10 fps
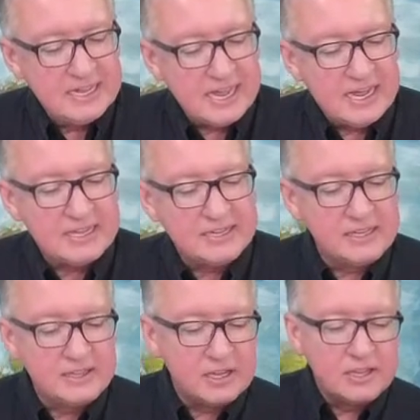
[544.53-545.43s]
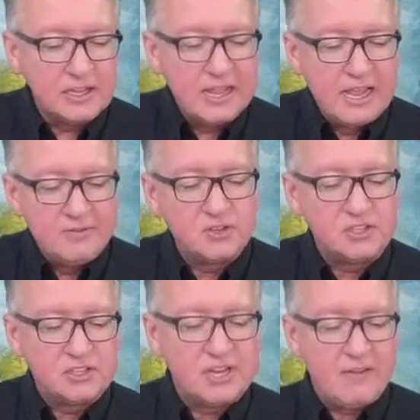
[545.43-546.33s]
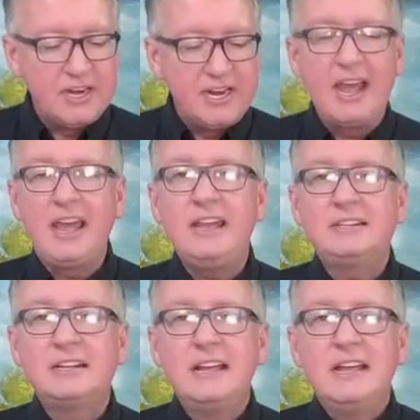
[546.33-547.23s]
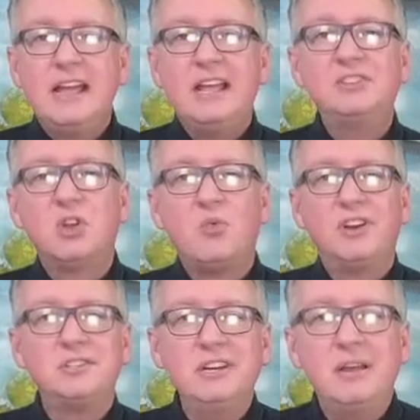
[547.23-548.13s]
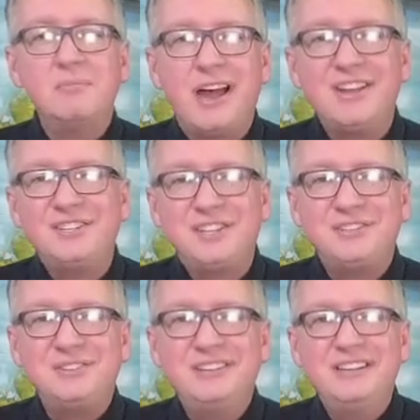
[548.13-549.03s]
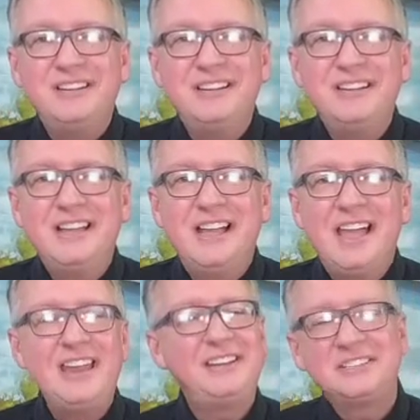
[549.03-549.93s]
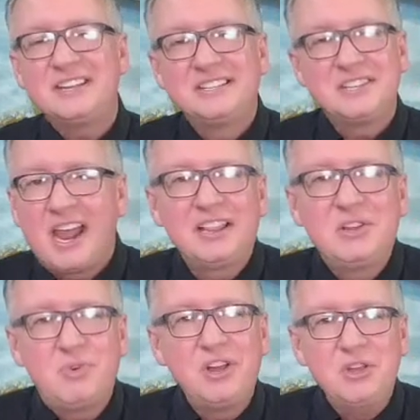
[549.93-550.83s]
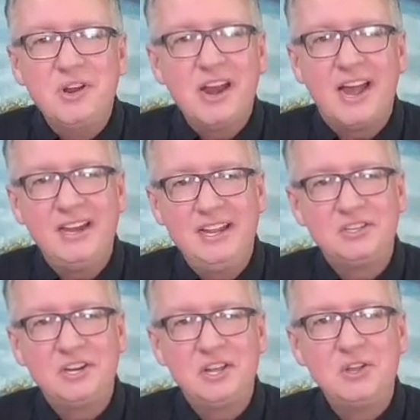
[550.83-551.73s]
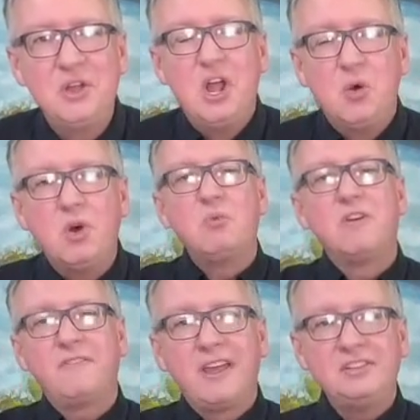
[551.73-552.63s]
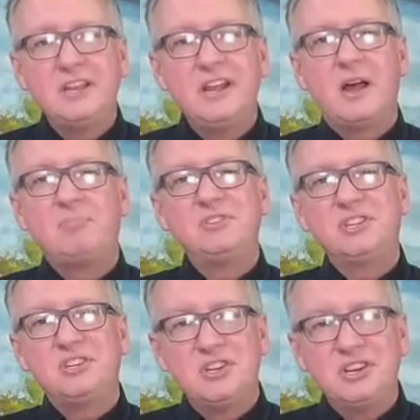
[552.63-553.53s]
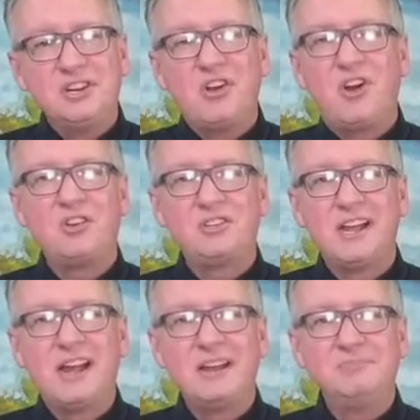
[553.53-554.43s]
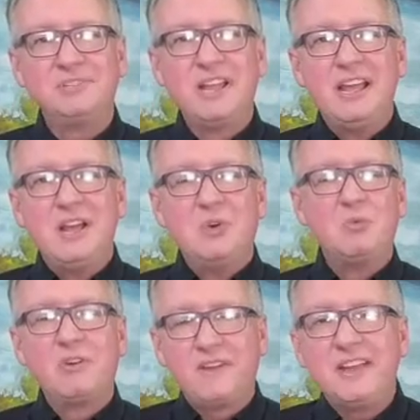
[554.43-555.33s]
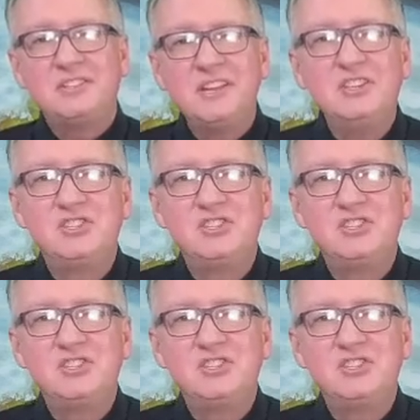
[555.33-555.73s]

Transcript: uh, the, the, verses 7 and 8. And so what does Nehemiah do? He does exactly what you and I need to do when we're facing opposition and hard times, when we're facing